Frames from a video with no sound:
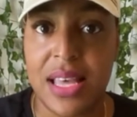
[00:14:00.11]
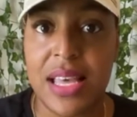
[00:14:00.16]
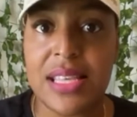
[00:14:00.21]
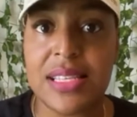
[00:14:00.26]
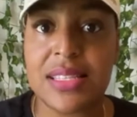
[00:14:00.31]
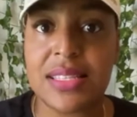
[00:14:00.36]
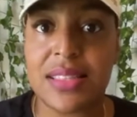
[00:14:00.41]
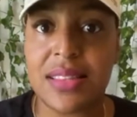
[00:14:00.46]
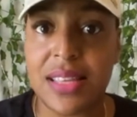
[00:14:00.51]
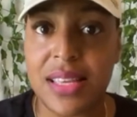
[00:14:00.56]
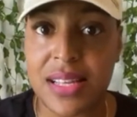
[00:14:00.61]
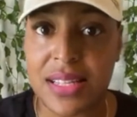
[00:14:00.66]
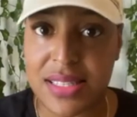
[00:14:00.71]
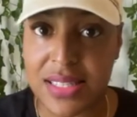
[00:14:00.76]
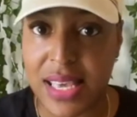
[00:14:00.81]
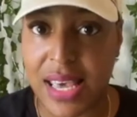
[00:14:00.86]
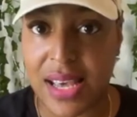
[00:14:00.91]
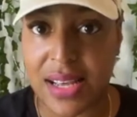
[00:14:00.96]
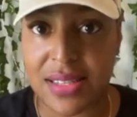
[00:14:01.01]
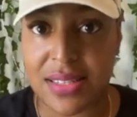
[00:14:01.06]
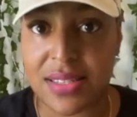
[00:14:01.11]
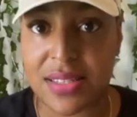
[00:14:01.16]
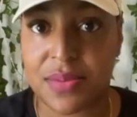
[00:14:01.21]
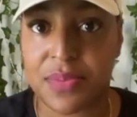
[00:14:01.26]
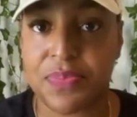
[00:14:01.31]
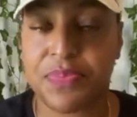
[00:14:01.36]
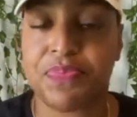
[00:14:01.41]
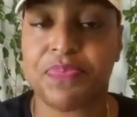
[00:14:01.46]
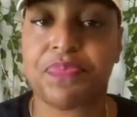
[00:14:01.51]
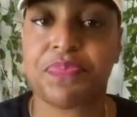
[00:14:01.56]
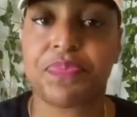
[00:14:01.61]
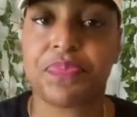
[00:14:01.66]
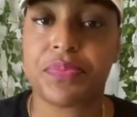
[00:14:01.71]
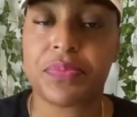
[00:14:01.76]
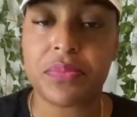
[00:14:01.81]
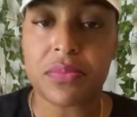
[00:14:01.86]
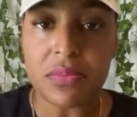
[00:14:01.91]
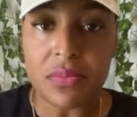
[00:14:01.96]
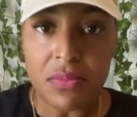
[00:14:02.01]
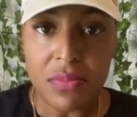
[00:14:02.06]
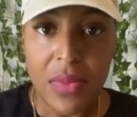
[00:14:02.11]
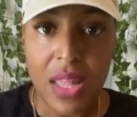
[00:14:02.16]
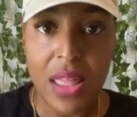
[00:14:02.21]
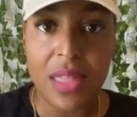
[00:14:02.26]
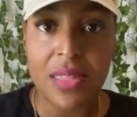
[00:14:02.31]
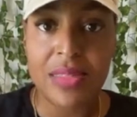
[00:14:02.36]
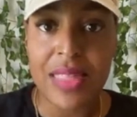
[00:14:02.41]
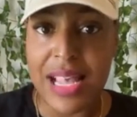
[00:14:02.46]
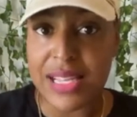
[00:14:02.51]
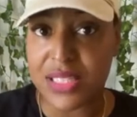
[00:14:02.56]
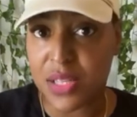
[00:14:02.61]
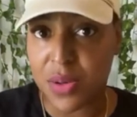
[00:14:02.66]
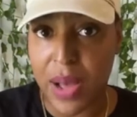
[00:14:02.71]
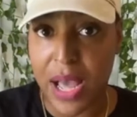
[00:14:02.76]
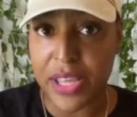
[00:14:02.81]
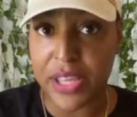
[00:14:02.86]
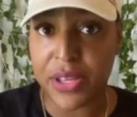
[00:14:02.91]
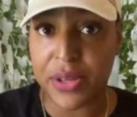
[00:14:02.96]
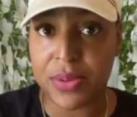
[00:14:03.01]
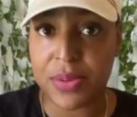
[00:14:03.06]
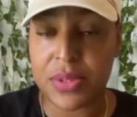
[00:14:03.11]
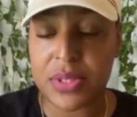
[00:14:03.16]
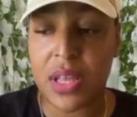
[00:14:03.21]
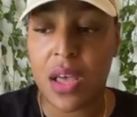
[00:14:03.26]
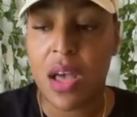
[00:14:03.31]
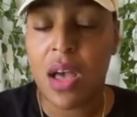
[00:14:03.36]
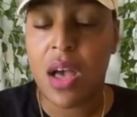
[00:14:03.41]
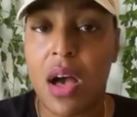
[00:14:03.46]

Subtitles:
SlickText. That's who I use.